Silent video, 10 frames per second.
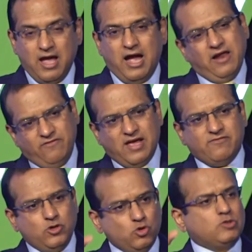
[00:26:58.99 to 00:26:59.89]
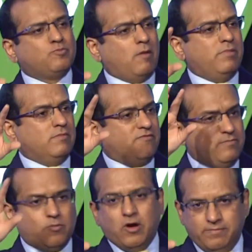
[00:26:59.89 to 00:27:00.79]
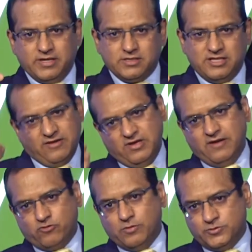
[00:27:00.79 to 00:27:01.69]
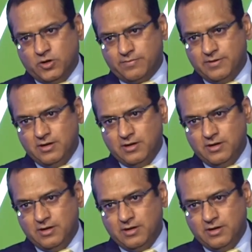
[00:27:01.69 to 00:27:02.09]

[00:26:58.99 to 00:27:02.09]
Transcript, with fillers: And we have a huge problem of employment that we have to absorb.